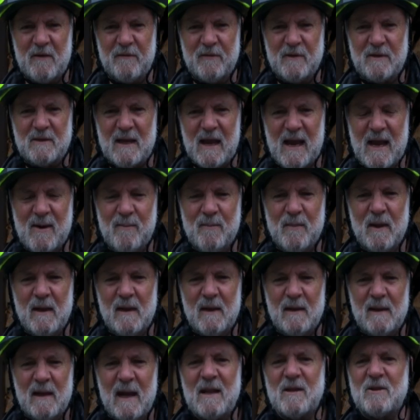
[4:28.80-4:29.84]
of the time,
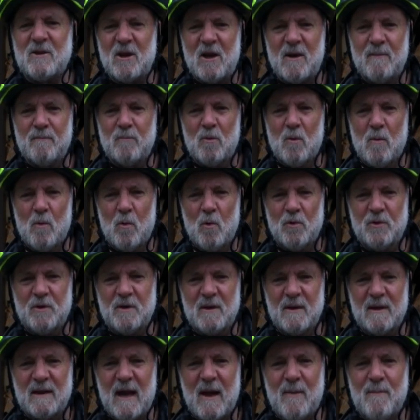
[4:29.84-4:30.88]
and turbo mode
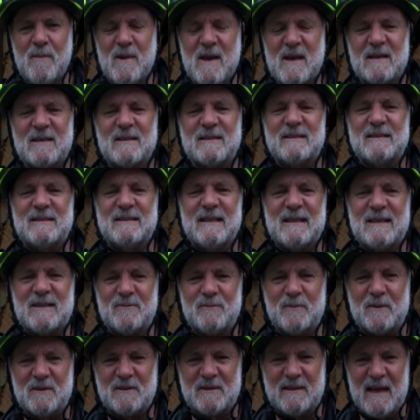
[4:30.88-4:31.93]
a mere
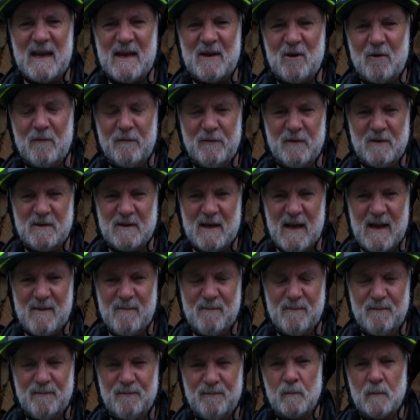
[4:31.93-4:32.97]
6% of the
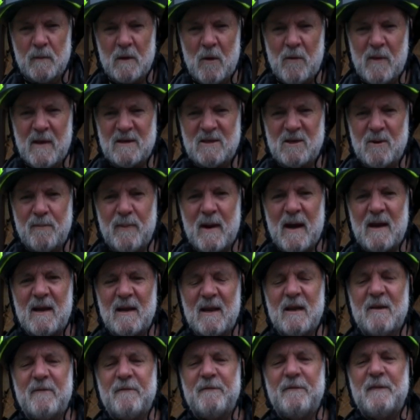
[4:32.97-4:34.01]
time. Now that's
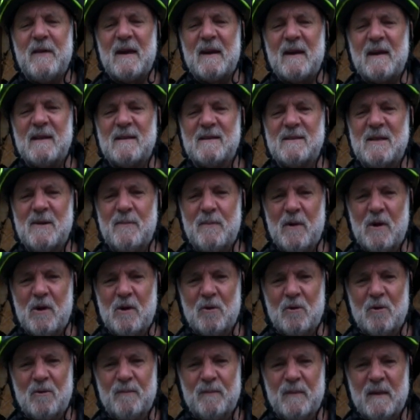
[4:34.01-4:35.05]
apparently fairly
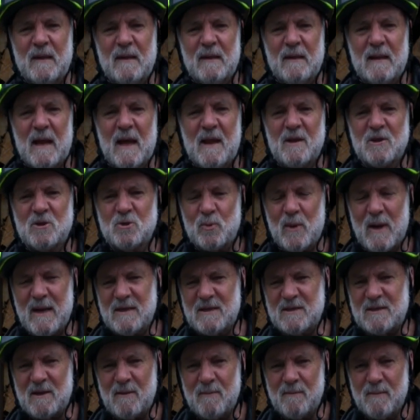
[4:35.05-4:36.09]
typical, and it's why
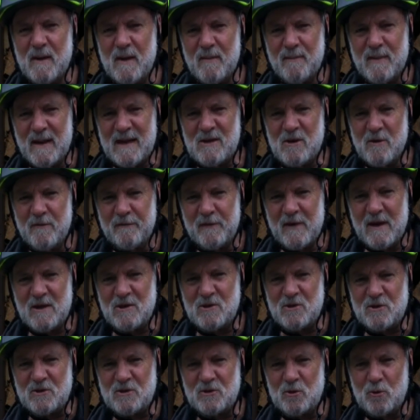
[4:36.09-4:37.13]
some
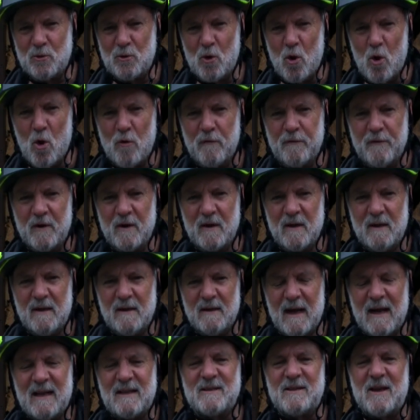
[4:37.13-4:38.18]
manufacturers don't offer
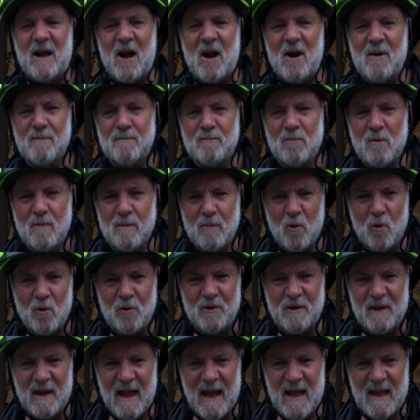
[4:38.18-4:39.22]
a turbo
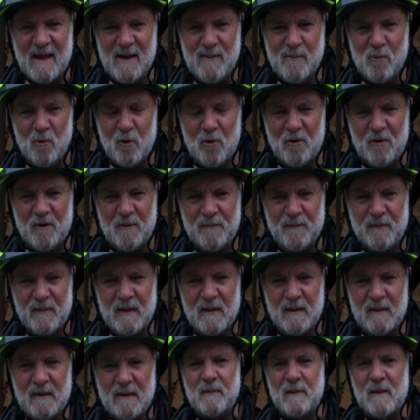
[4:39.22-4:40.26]
mode anymore.
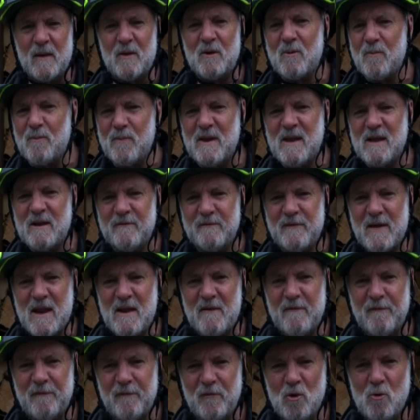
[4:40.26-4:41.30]
It would appear
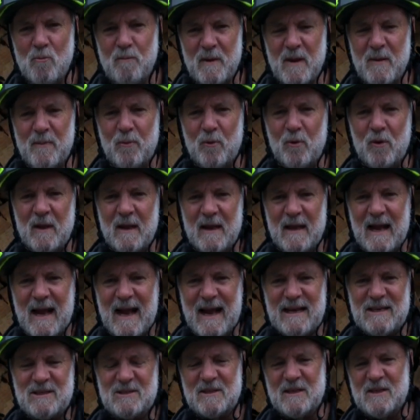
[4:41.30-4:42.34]
very few people
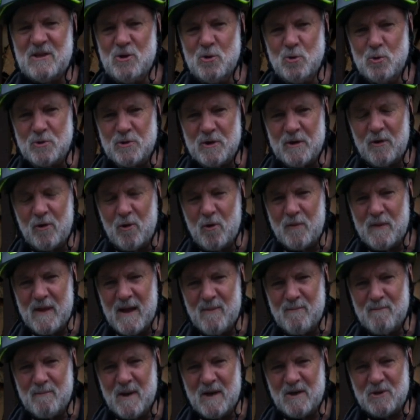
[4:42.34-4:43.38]
actually use it all
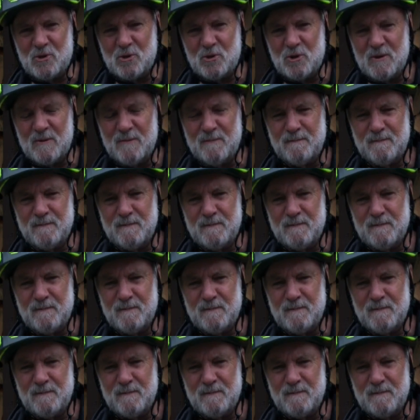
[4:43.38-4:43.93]
that much.